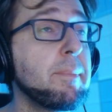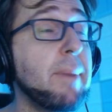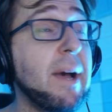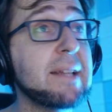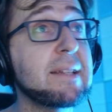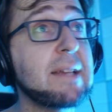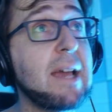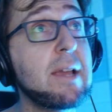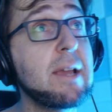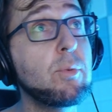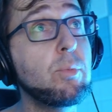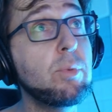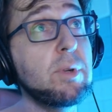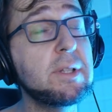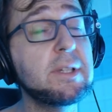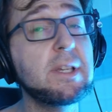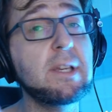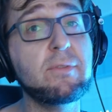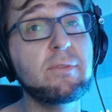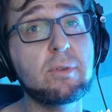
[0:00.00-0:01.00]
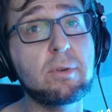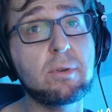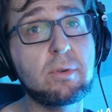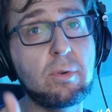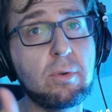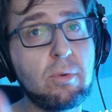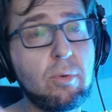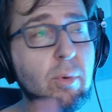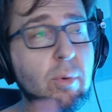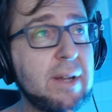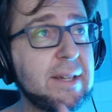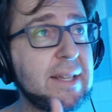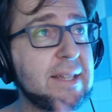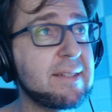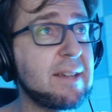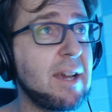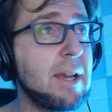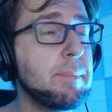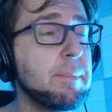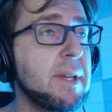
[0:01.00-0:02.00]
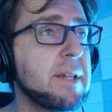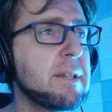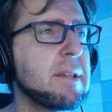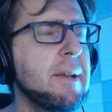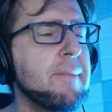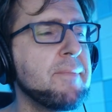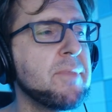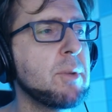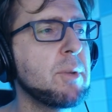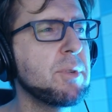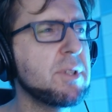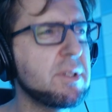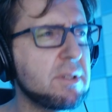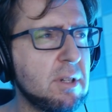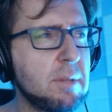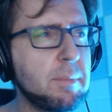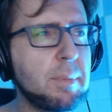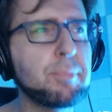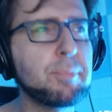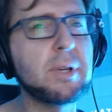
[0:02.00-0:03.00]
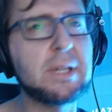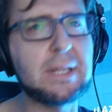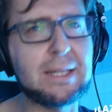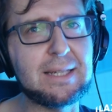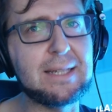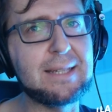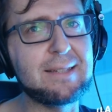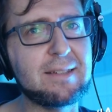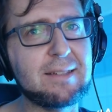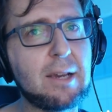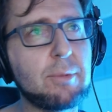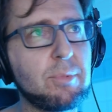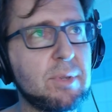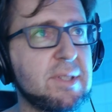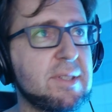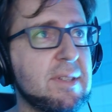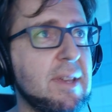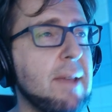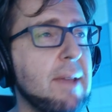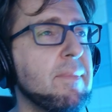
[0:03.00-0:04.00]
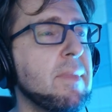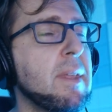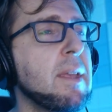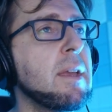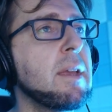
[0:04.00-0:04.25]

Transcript: but I will give you one assignment, which is gonna be pretty easy, I would say,